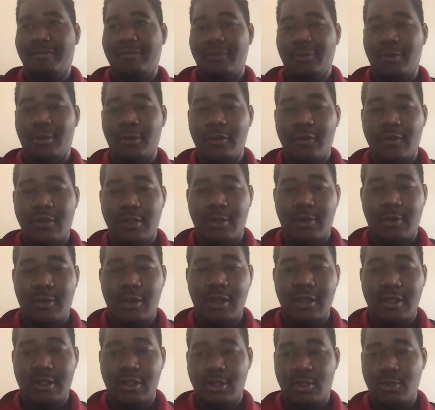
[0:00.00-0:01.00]
all of a sudden you
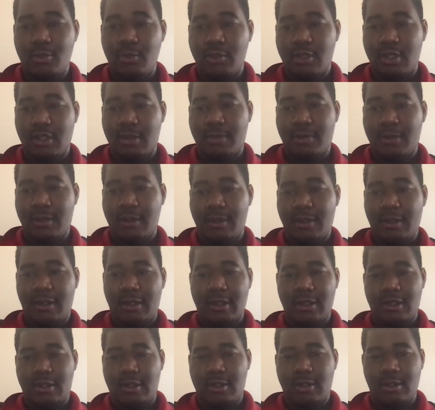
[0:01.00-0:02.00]
hear this music playing,
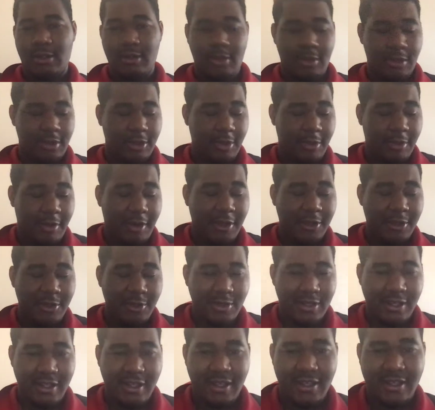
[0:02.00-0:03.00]
and the radio
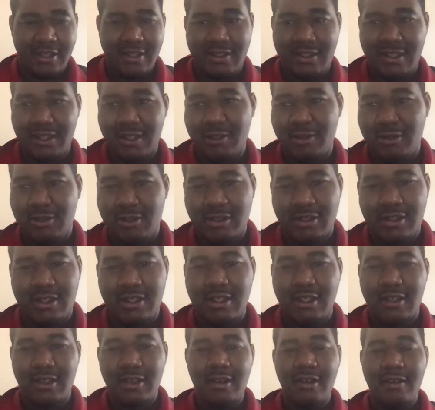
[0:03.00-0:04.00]
link is dead. You can
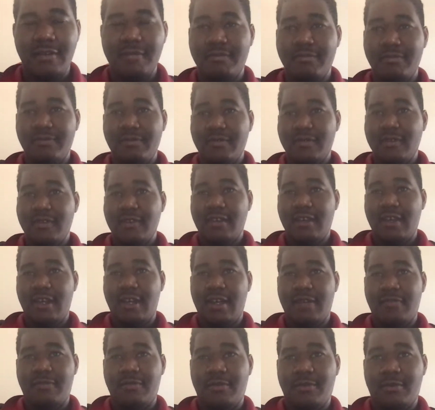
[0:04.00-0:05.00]
see
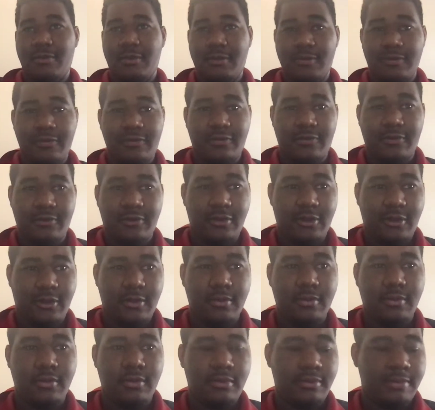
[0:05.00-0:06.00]
everyone
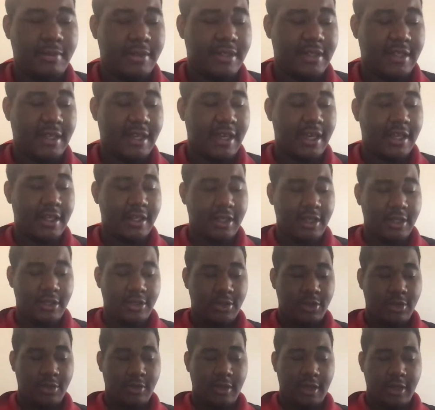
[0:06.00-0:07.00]
from Miss Kelly
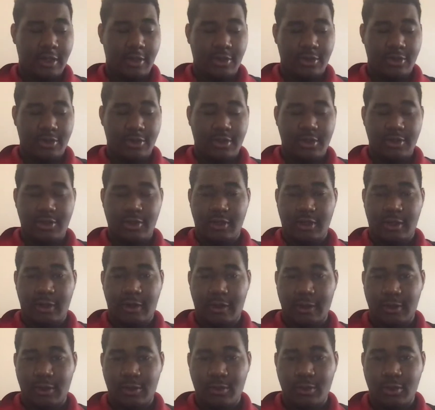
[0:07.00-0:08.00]
to Eldridge to
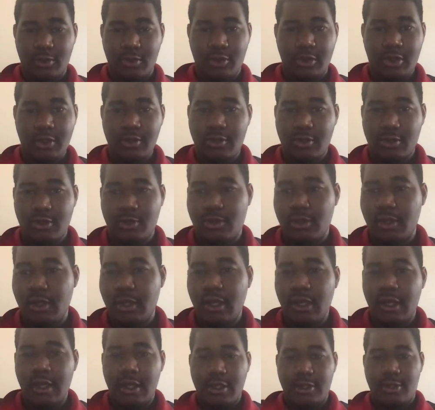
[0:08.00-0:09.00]
Ratner trying to
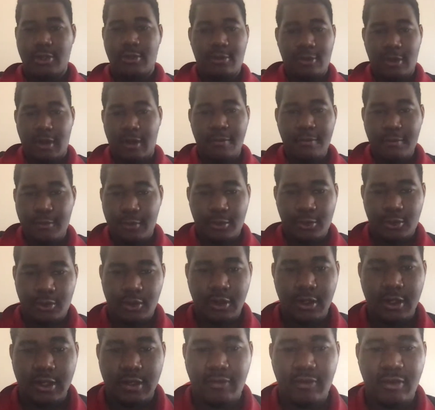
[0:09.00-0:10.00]
scramble,
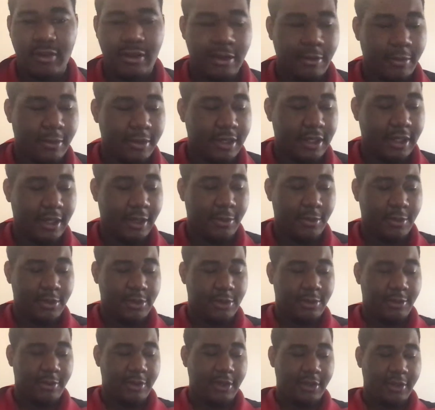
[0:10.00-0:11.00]
trying to figure what the hell was
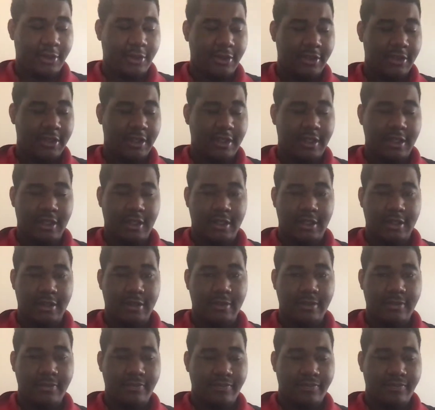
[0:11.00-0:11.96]
going on, and then